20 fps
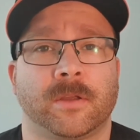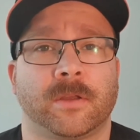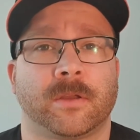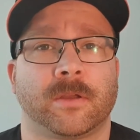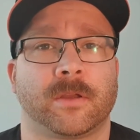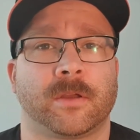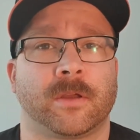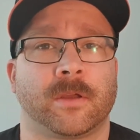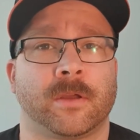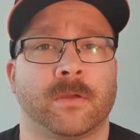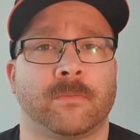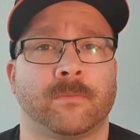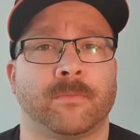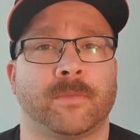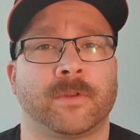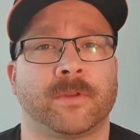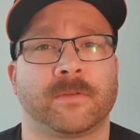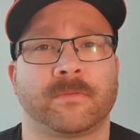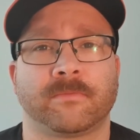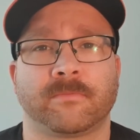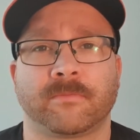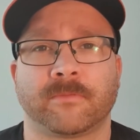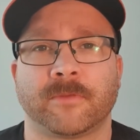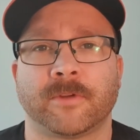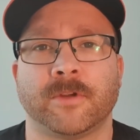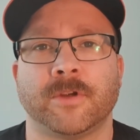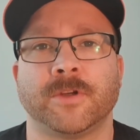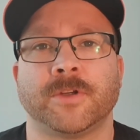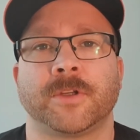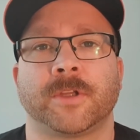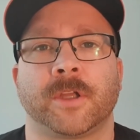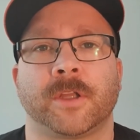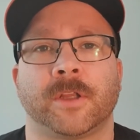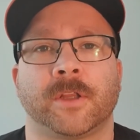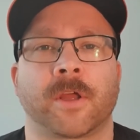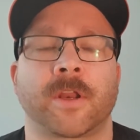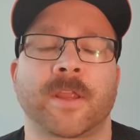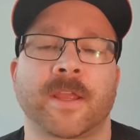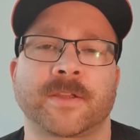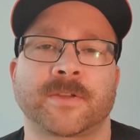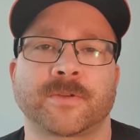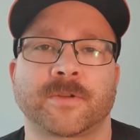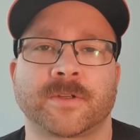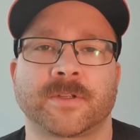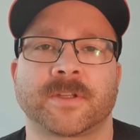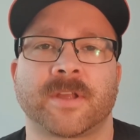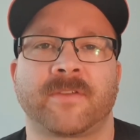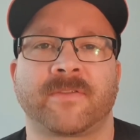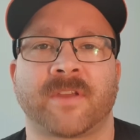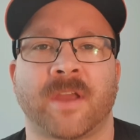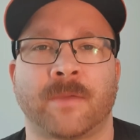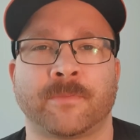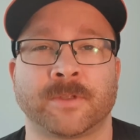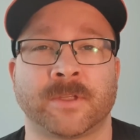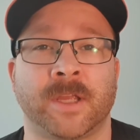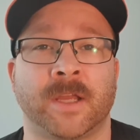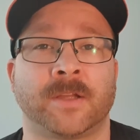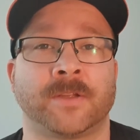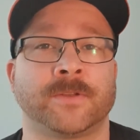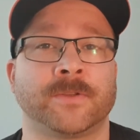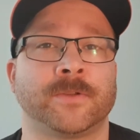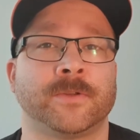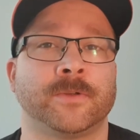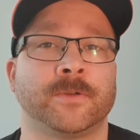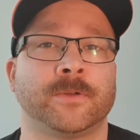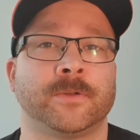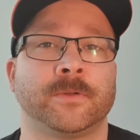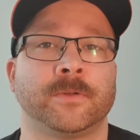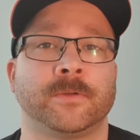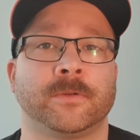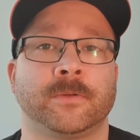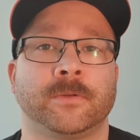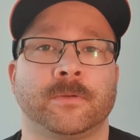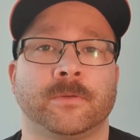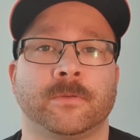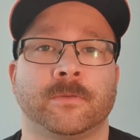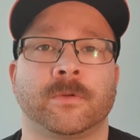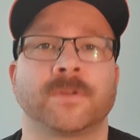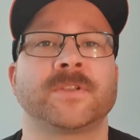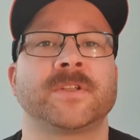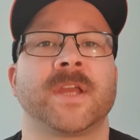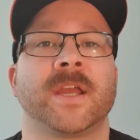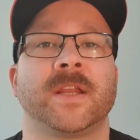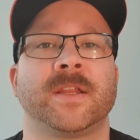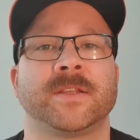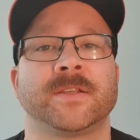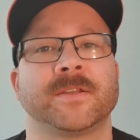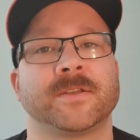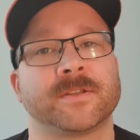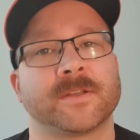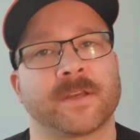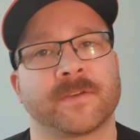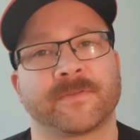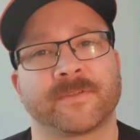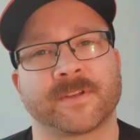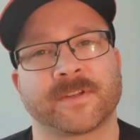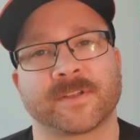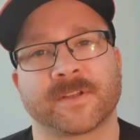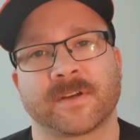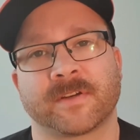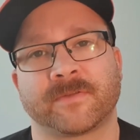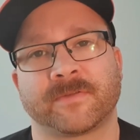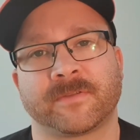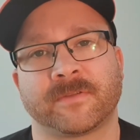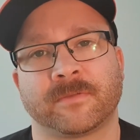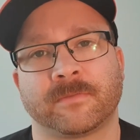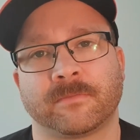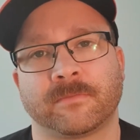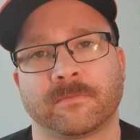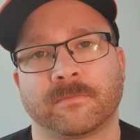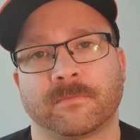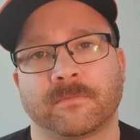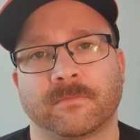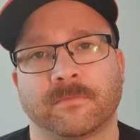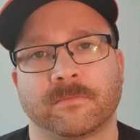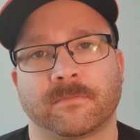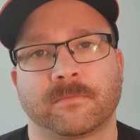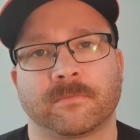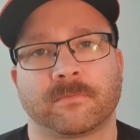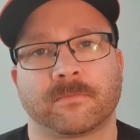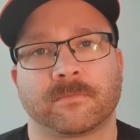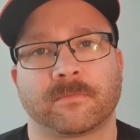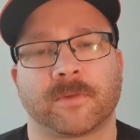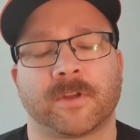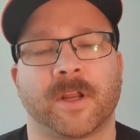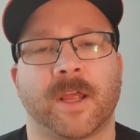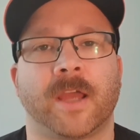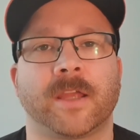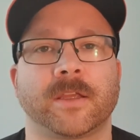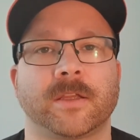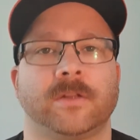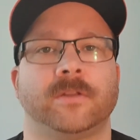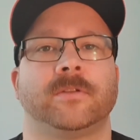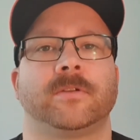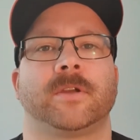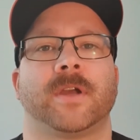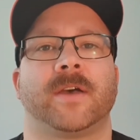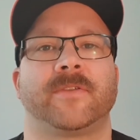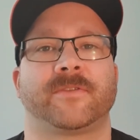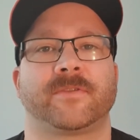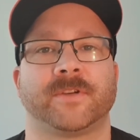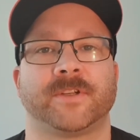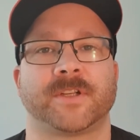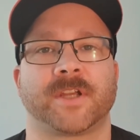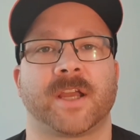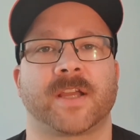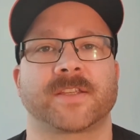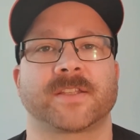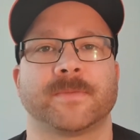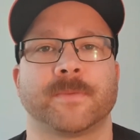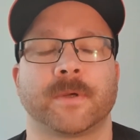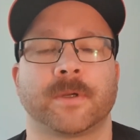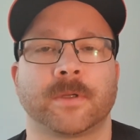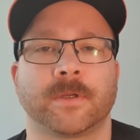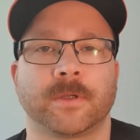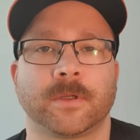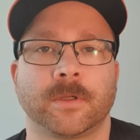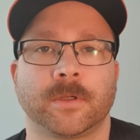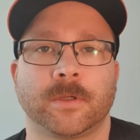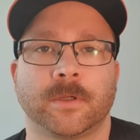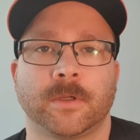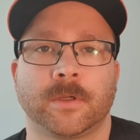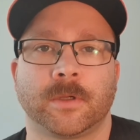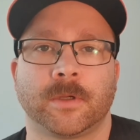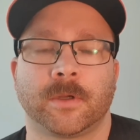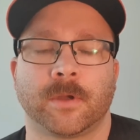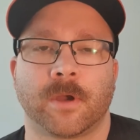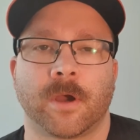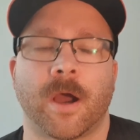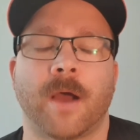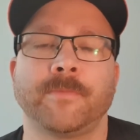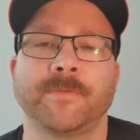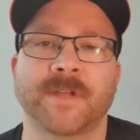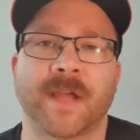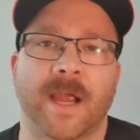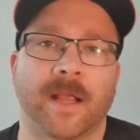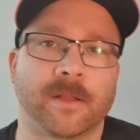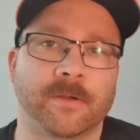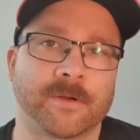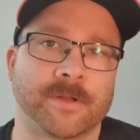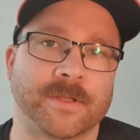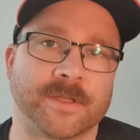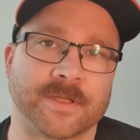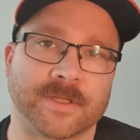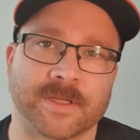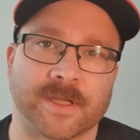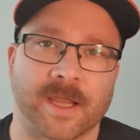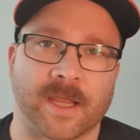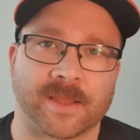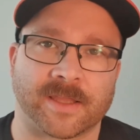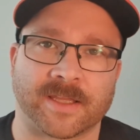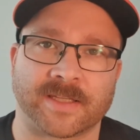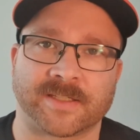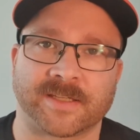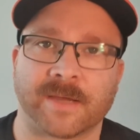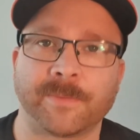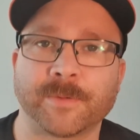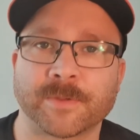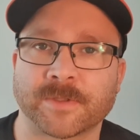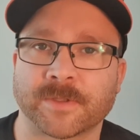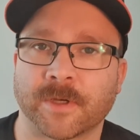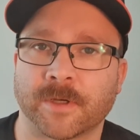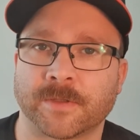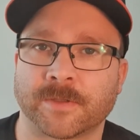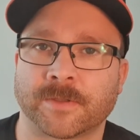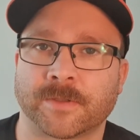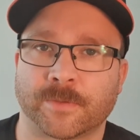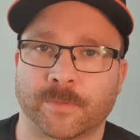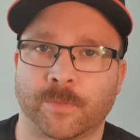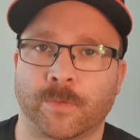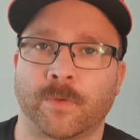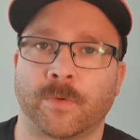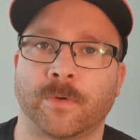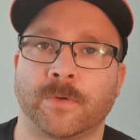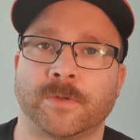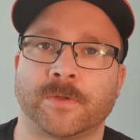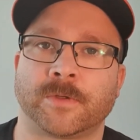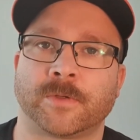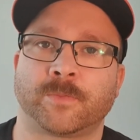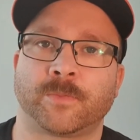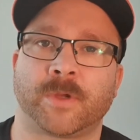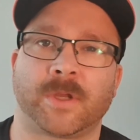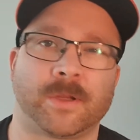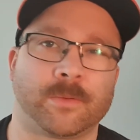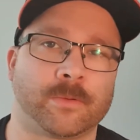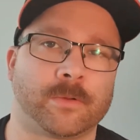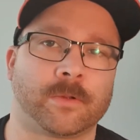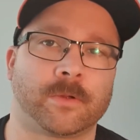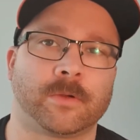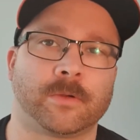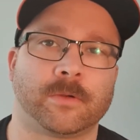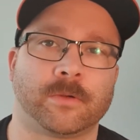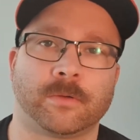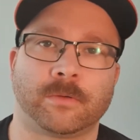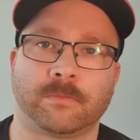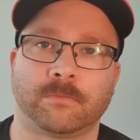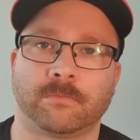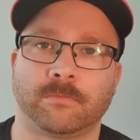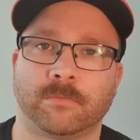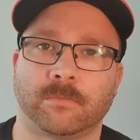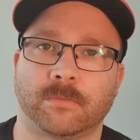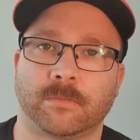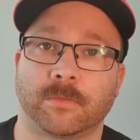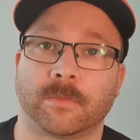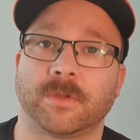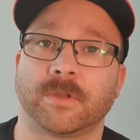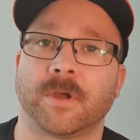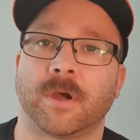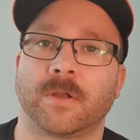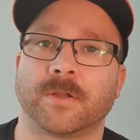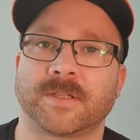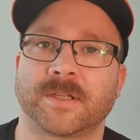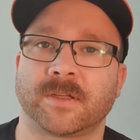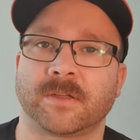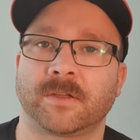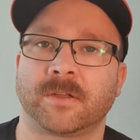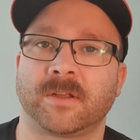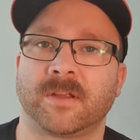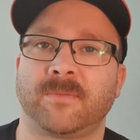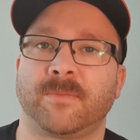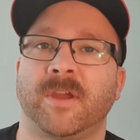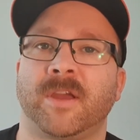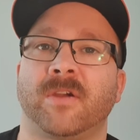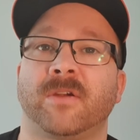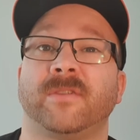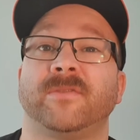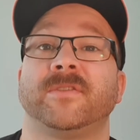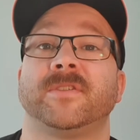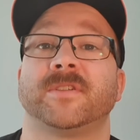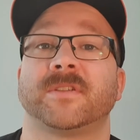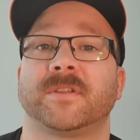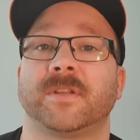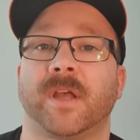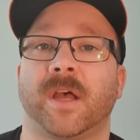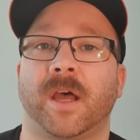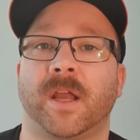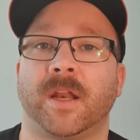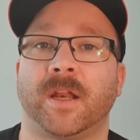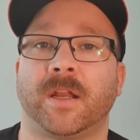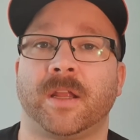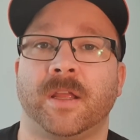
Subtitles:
But usually a lot of that sort of stuff comes down to what standards you set for yourself and how you're going to look after each customer. I'm tailoring these episodes towards people who don't sell on eBay or have just started.